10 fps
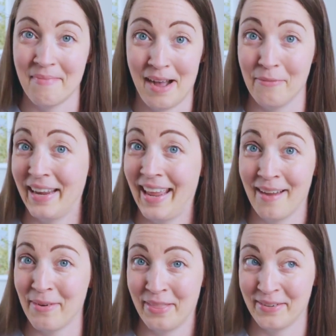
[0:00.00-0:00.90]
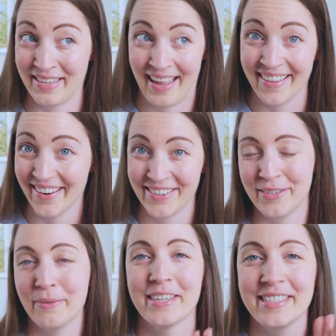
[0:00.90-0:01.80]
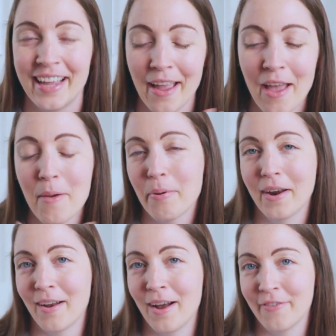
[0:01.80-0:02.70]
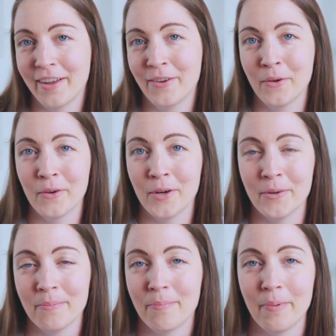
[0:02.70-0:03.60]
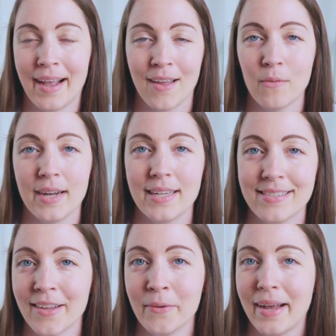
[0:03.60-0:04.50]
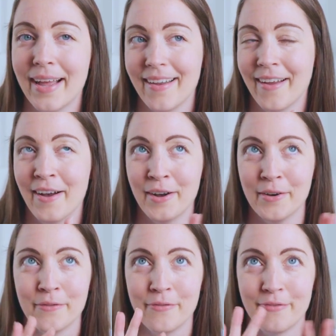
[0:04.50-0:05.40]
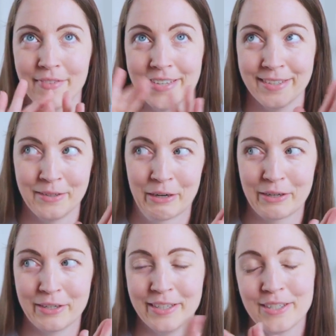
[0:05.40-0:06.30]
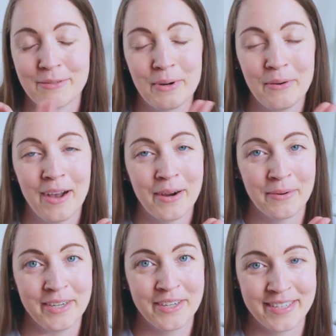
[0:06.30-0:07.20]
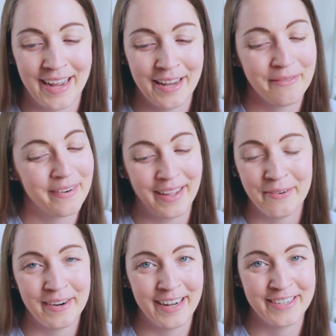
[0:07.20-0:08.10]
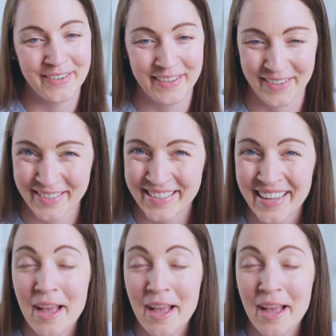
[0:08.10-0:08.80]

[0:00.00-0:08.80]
Mom, we can't put those on there. So we just like printed off a Google black and white silhouette of this little girl and just wrote awkward years on it. And we're like, we're not showing those.